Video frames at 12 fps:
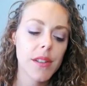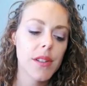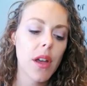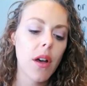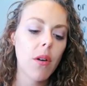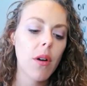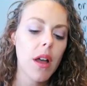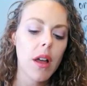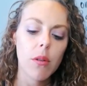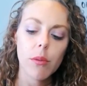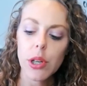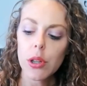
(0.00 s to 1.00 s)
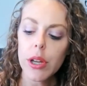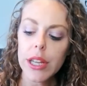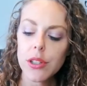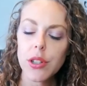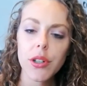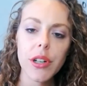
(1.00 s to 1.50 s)
So when you look
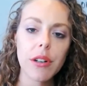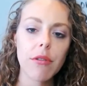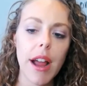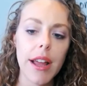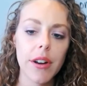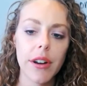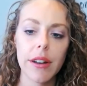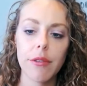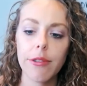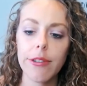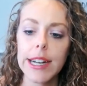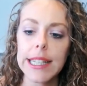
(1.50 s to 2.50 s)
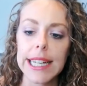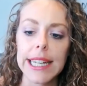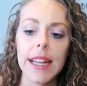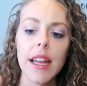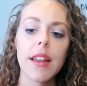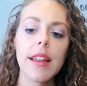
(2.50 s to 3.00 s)
at Durianrider and
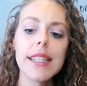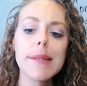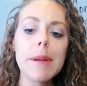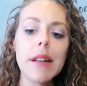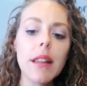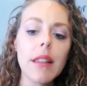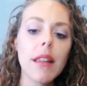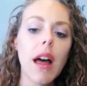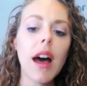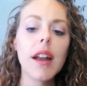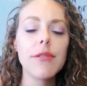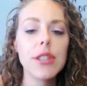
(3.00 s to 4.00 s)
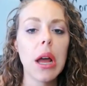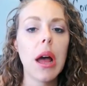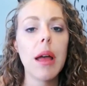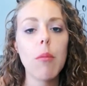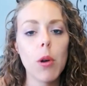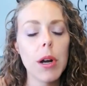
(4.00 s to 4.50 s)
Freelee, they spend a lot of
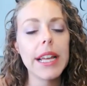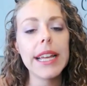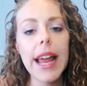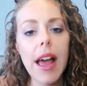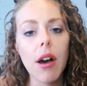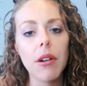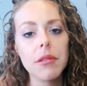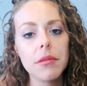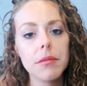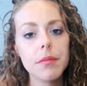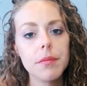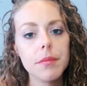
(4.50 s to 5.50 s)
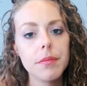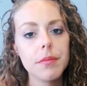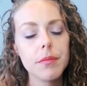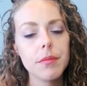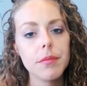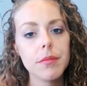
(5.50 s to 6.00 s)
time working out.
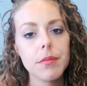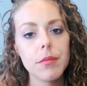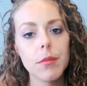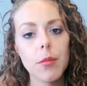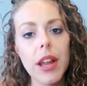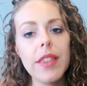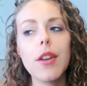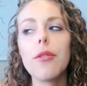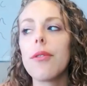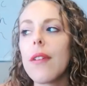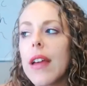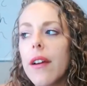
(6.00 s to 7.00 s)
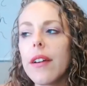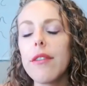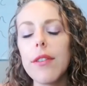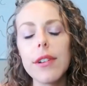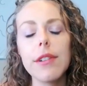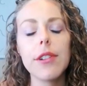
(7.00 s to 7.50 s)
Right? They're very,
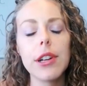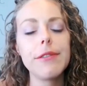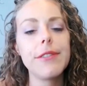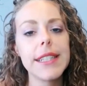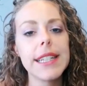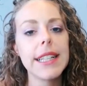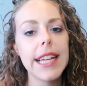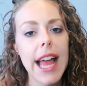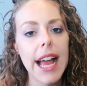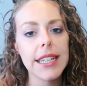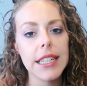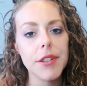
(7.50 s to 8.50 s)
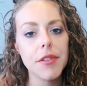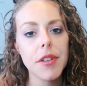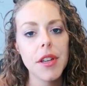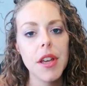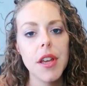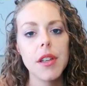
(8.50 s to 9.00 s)
very, very physically active.
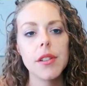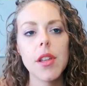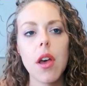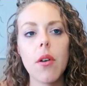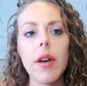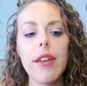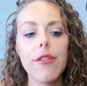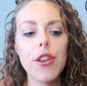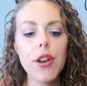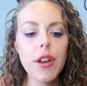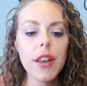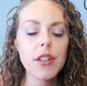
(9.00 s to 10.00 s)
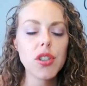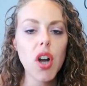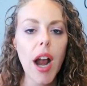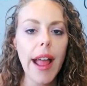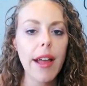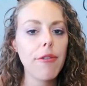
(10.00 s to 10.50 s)
So if you're going to
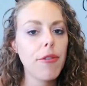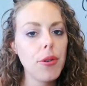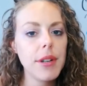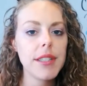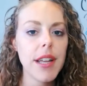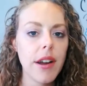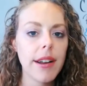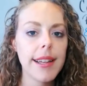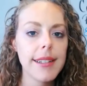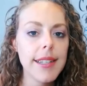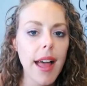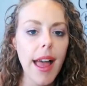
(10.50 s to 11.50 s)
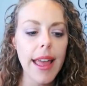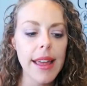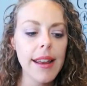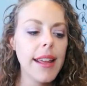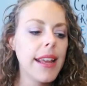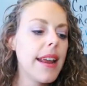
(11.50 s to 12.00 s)
try a fruitarian
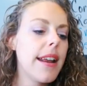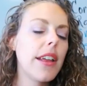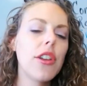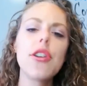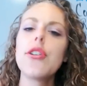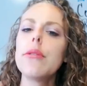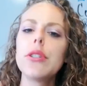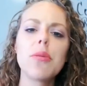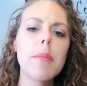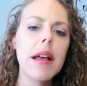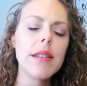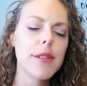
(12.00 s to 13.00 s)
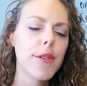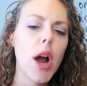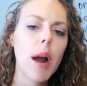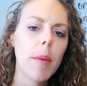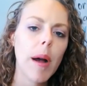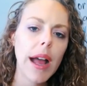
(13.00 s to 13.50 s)
diet, eating huge amounts of
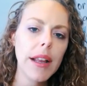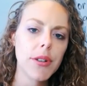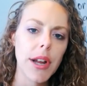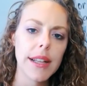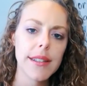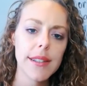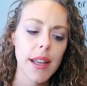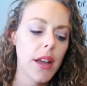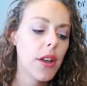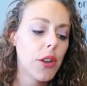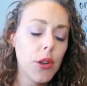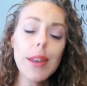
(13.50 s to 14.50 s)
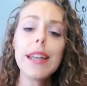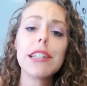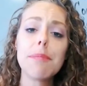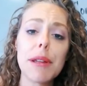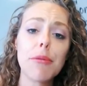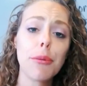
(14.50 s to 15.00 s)
carbohydrates, you need
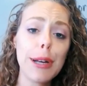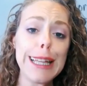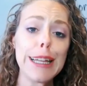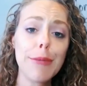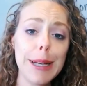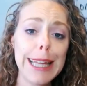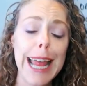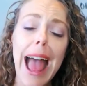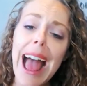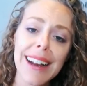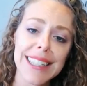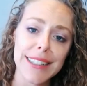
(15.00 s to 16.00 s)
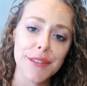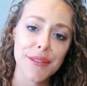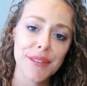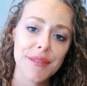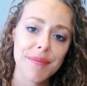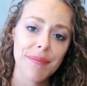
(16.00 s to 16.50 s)
to be really, really
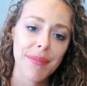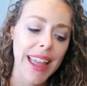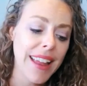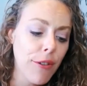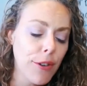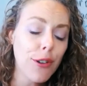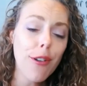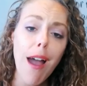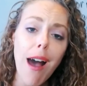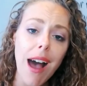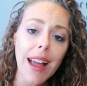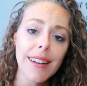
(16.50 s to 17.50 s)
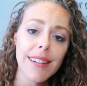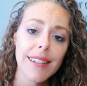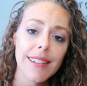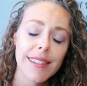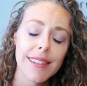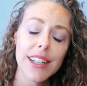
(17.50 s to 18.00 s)
active. And if you're not,
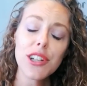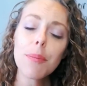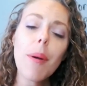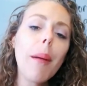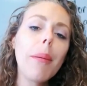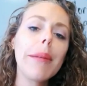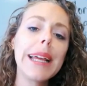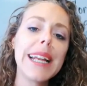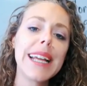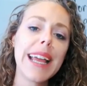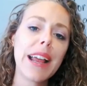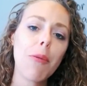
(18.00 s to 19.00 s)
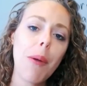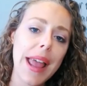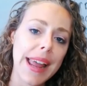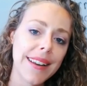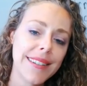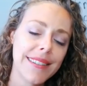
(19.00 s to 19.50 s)
then you're probably going to gain
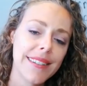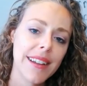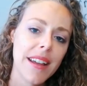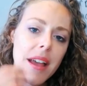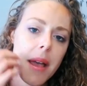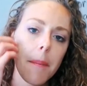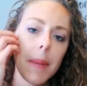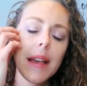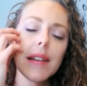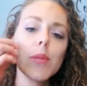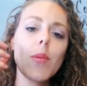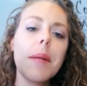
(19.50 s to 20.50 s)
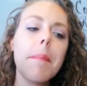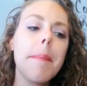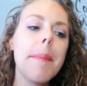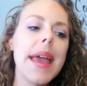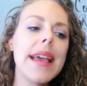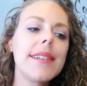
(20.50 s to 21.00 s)
weight. Because what
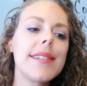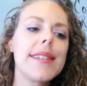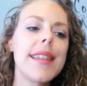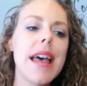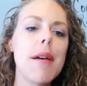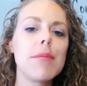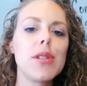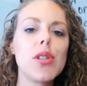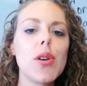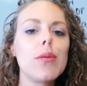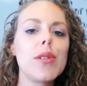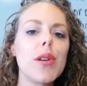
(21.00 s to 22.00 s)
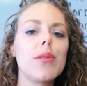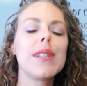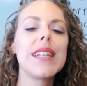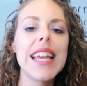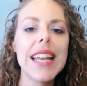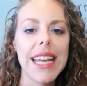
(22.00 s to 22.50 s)
makes them so, so
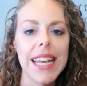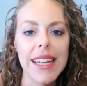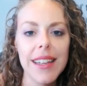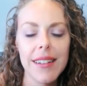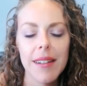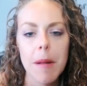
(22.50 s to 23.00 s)
skinny